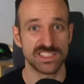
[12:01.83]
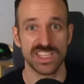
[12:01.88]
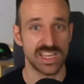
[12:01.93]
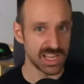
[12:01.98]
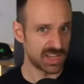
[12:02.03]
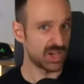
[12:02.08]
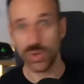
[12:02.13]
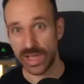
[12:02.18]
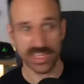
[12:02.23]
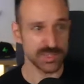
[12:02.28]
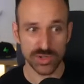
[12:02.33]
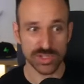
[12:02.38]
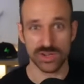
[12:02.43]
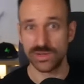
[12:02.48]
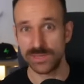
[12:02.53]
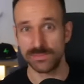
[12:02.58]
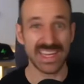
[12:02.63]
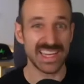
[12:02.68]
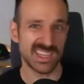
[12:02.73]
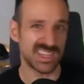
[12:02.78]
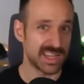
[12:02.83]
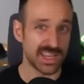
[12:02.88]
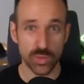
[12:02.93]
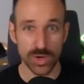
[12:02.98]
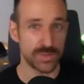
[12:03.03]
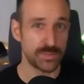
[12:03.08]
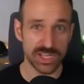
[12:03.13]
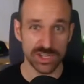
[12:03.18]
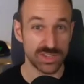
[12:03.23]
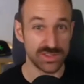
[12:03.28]
and say, oh, Expo is only paid, they
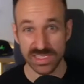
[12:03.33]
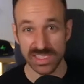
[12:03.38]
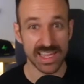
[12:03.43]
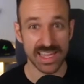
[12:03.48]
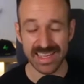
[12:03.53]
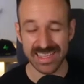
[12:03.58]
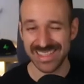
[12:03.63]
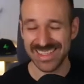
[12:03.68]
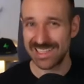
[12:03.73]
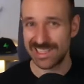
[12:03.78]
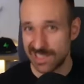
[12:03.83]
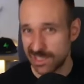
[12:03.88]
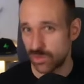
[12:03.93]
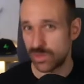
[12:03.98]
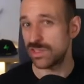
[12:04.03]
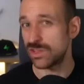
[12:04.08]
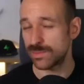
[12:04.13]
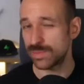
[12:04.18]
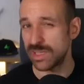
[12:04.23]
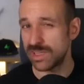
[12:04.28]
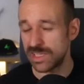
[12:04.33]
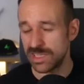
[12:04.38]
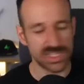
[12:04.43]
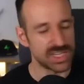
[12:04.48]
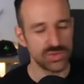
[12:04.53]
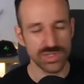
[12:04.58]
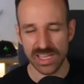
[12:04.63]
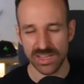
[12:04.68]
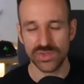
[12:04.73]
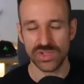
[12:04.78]
wanted me to use EAS. No, you completely
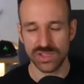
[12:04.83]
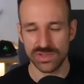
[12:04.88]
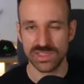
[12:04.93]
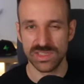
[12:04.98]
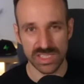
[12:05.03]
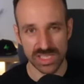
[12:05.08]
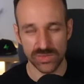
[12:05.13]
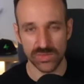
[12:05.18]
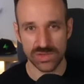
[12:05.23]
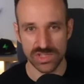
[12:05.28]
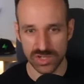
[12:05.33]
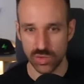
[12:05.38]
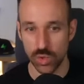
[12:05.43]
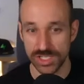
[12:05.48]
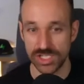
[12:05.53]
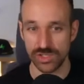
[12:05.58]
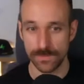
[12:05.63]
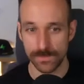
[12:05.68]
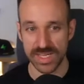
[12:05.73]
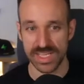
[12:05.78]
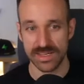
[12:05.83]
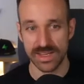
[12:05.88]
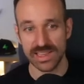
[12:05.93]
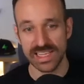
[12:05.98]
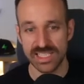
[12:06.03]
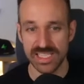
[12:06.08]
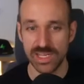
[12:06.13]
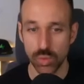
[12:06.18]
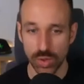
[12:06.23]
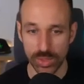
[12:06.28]
don't have to use this if you don't want to, but
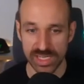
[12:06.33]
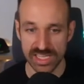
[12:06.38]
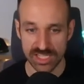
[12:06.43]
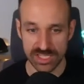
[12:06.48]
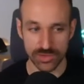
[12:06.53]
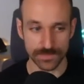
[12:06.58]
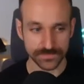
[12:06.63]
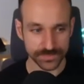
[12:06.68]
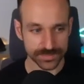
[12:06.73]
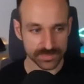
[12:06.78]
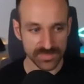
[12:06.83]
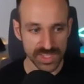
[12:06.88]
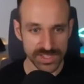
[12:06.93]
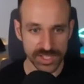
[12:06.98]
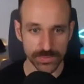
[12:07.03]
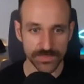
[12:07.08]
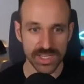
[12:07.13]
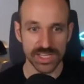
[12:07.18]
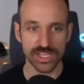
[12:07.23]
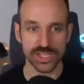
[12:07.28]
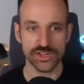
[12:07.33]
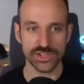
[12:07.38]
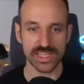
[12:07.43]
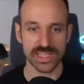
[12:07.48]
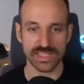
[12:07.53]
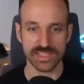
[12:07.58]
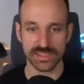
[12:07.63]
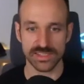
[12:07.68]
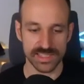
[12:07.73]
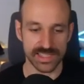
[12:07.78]
let's see what we can do. So
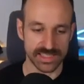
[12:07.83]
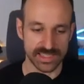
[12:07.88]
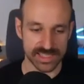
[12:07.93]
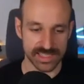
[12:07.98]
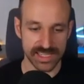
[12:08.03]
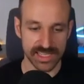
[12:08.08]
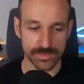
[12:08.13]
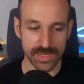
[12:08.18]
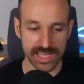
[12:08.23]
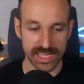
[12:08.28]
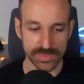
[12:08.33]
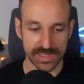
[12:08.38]
usually it starts like this. In my